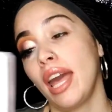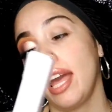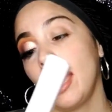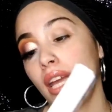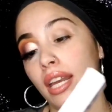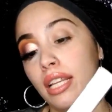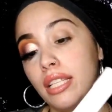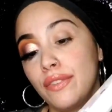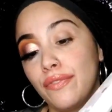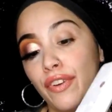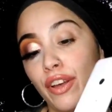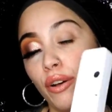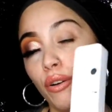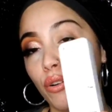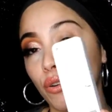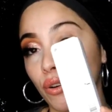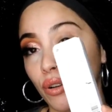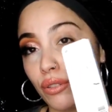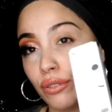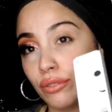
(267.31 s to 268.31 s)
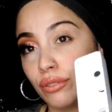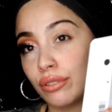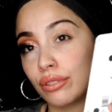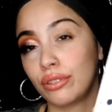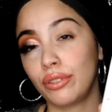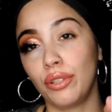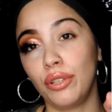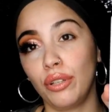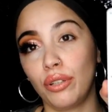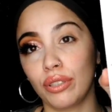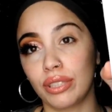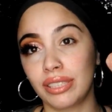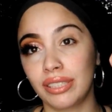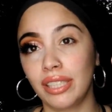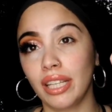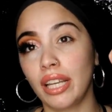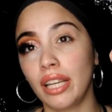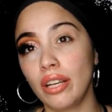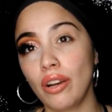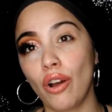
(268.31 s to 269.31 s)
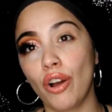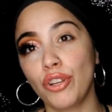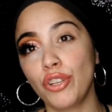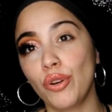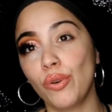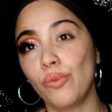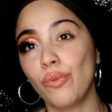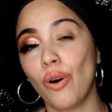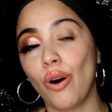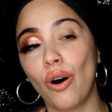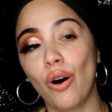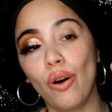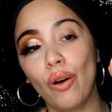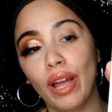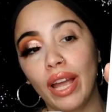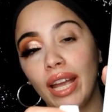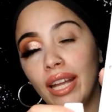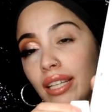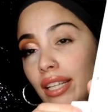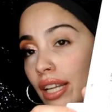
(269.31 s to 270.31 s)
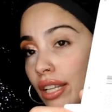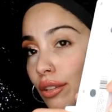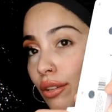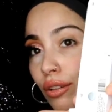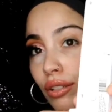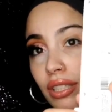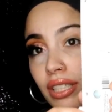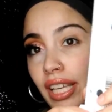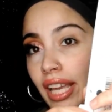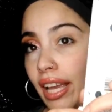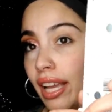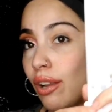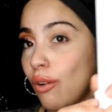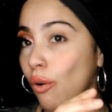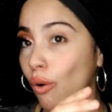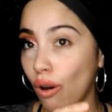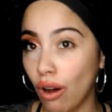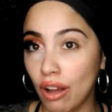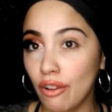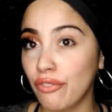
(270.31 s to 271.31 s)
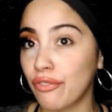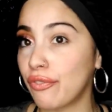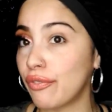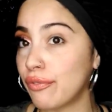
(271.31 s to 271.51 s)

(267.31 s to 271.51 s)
and it's Velcro, so you could stick it on your wall, and then you could take it off